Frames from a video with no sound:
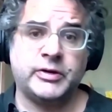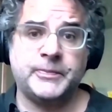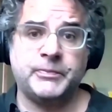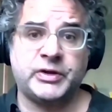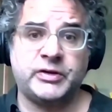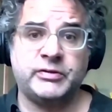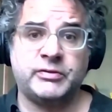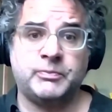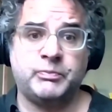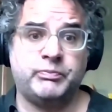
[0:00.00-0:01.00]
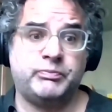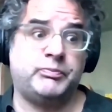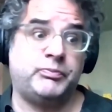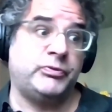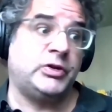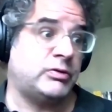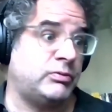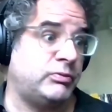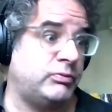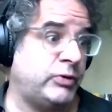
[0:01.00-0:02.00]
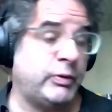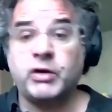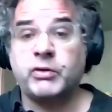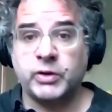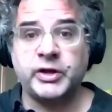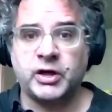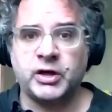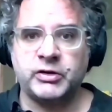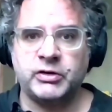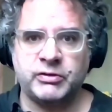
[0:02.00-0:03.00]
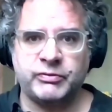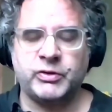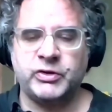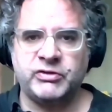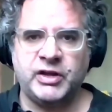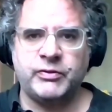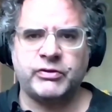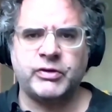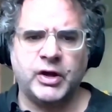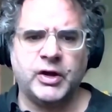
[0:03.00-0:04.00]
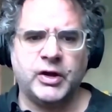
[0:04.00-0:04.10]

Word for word: um, because you know we work really hard and it's very intense